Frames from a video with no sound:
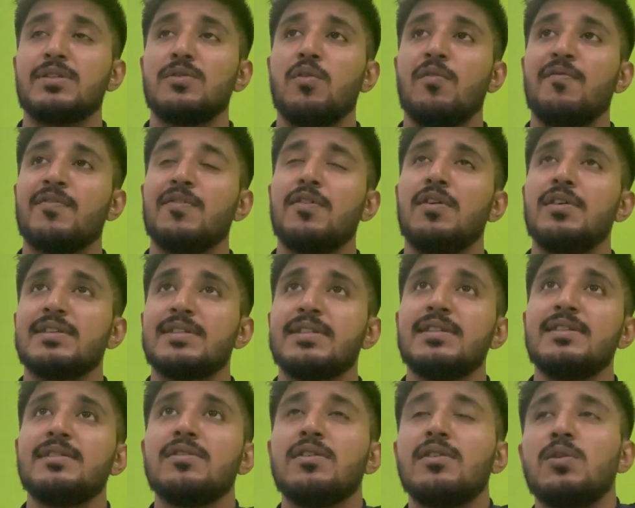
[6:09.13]
So, of course,
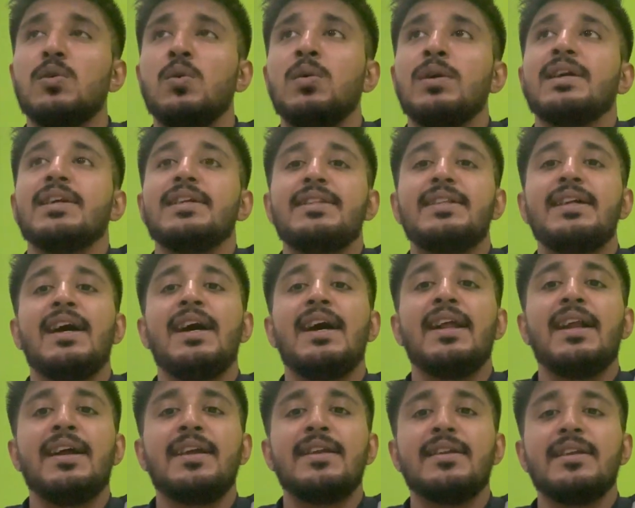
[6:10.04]
since you're doing it
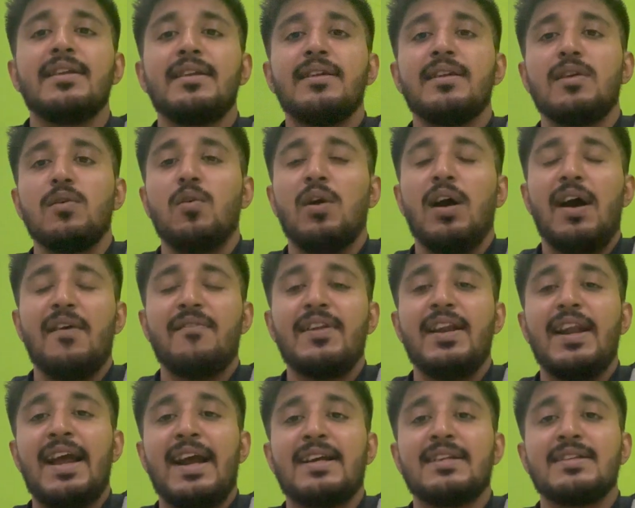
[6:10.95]
there and you have
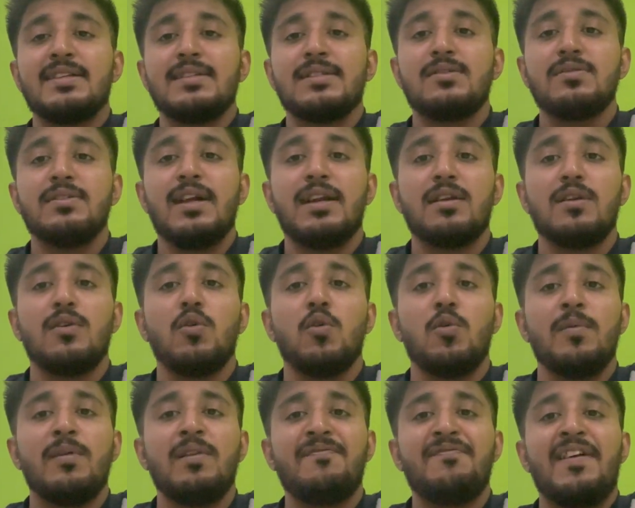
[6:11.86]
that access to that
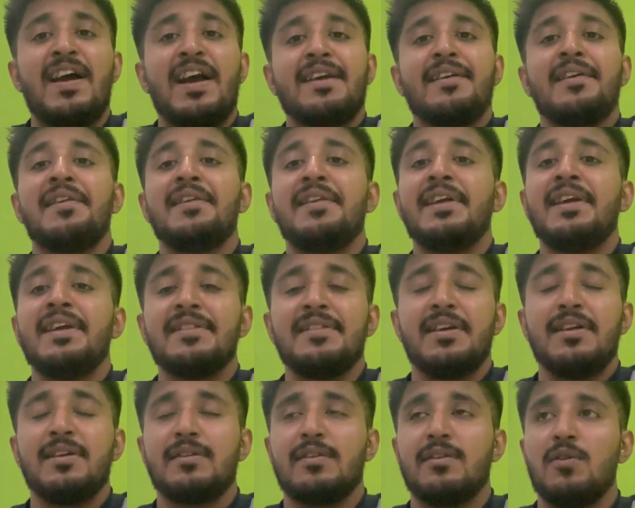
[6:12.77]
global faculty
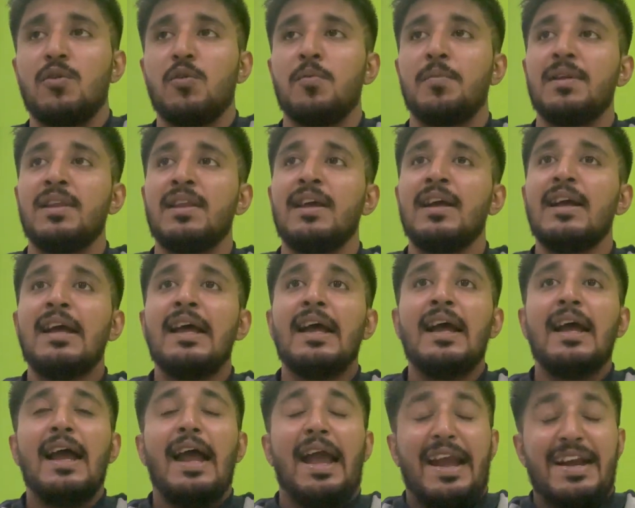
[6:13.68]
and that global
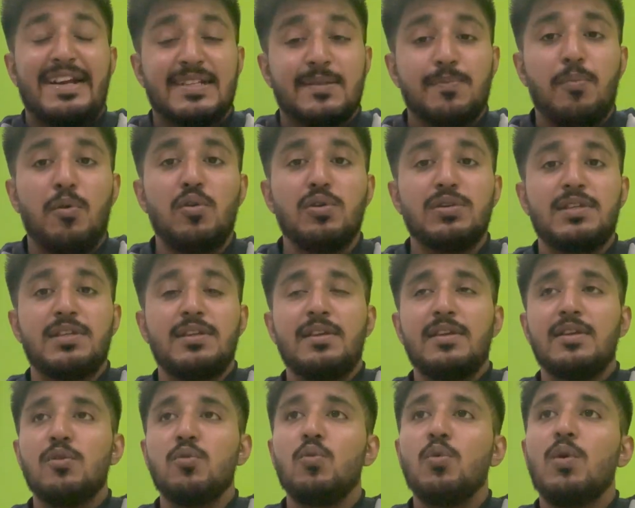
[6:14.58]
exposure,
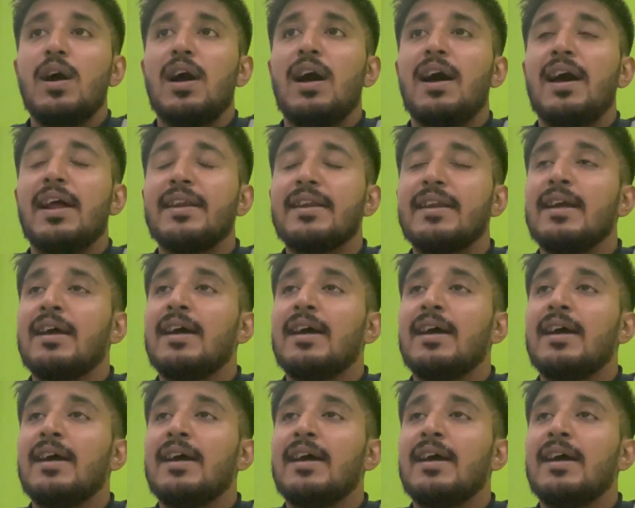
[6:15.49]
you are